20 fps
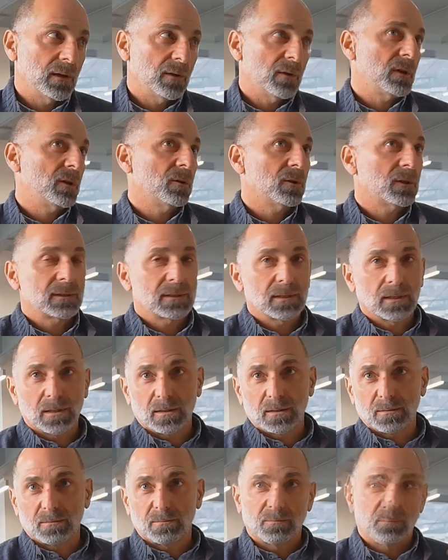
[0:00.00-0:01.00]
Notice that
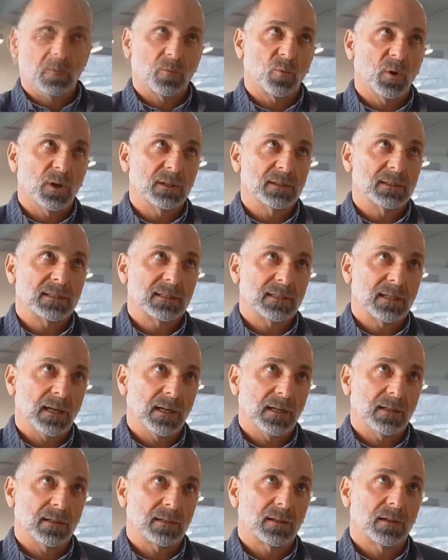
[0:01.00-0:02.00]
one
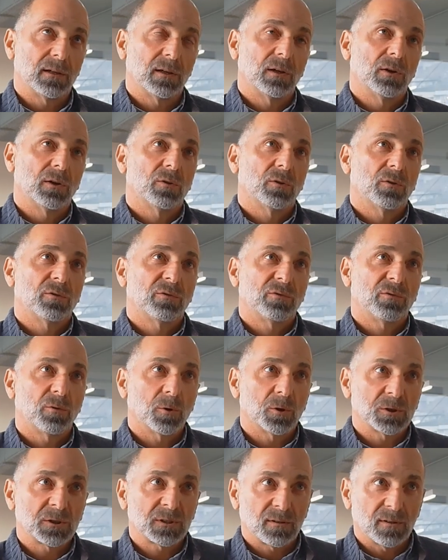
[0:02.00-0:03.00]
state
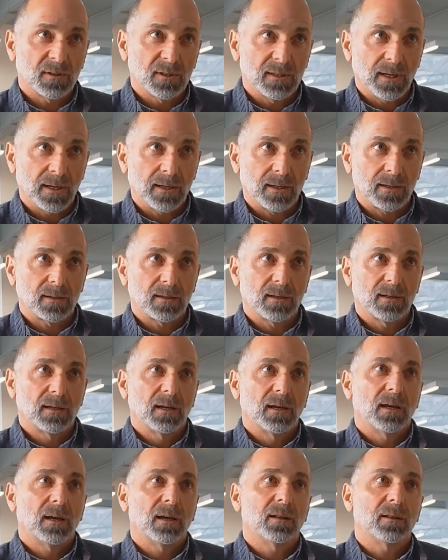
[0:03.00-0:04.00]
forced the
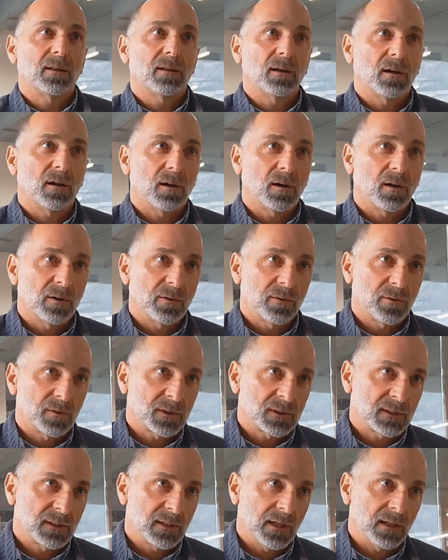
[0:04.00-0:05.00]
debt and the other
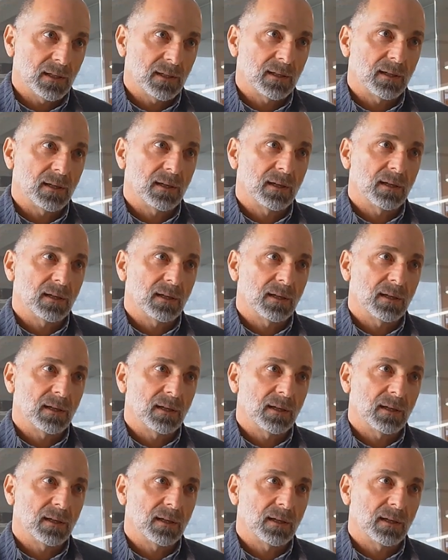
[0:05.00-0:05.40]
state